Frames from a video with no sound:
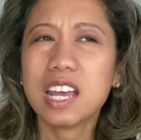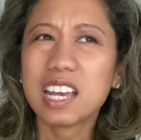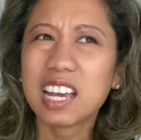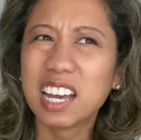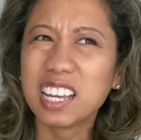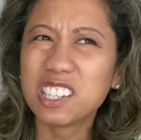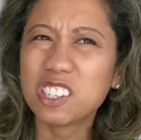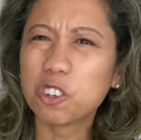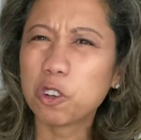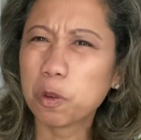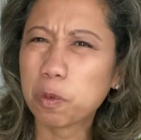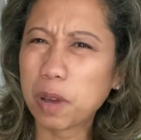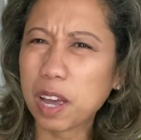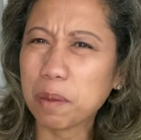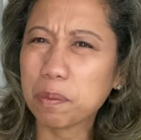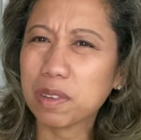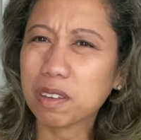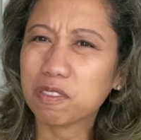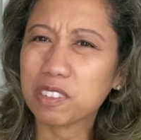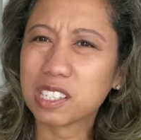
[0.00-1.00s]
kind of
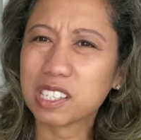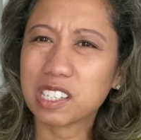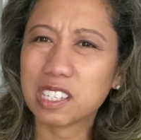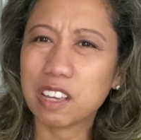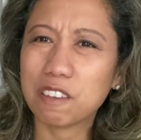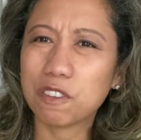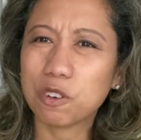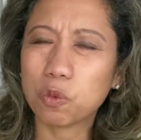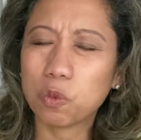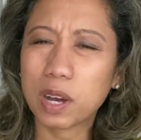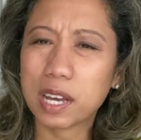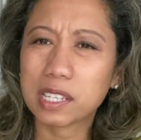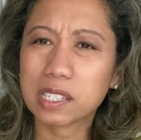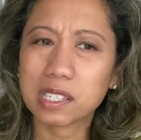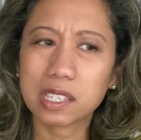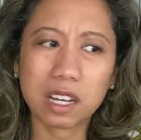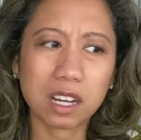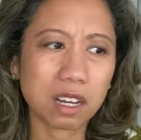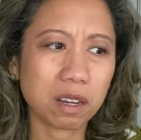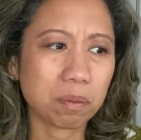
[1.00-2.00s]
reminds me of a Stephen West
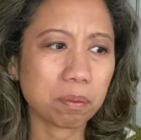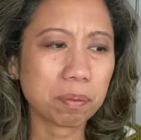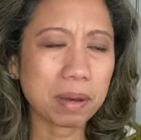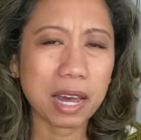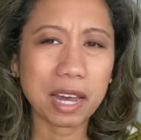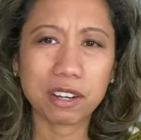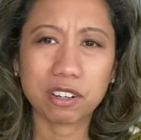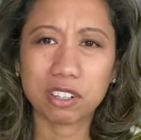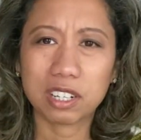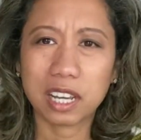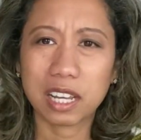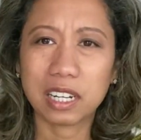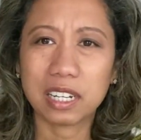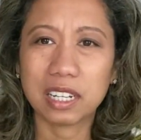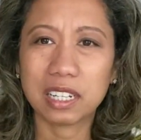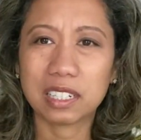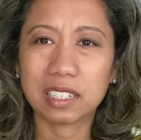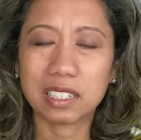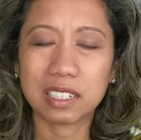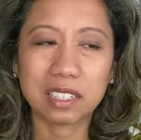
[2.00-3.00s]
pattern I
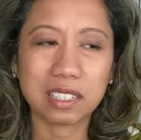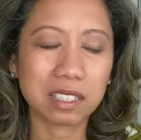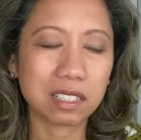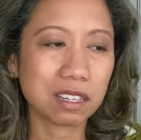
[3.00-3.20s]
knit,